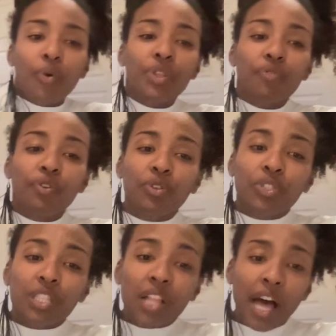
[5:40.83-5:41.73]
When the
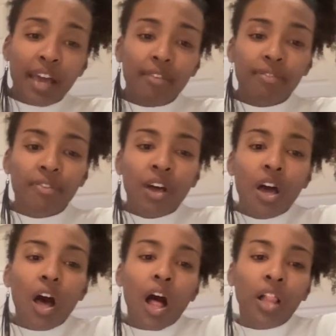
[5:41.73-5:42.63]
future's alive,
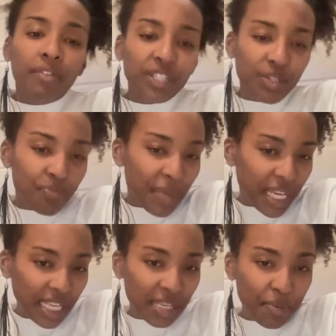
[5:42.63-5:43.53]
all of its
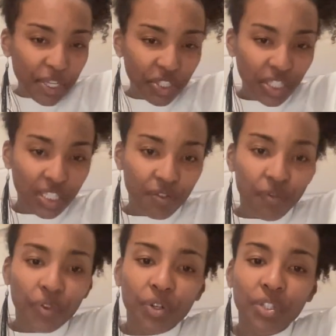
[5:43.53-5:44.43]
many dimensions
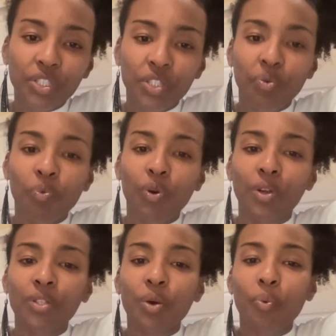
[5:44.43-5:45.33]
flourish in the
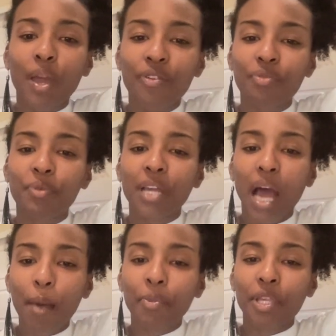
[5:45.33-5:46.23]
world away from the
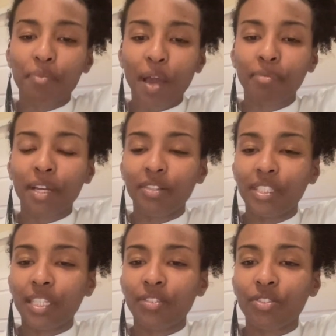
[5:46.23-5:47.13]
commonly mapped out
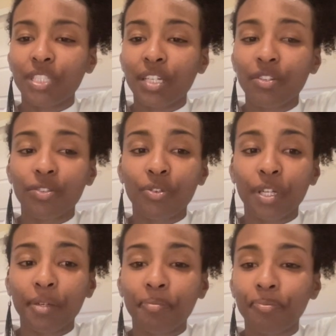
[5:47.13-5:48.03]
standard
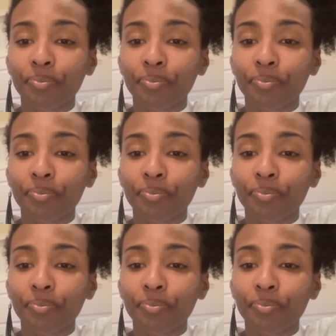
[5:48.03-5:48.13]
territory.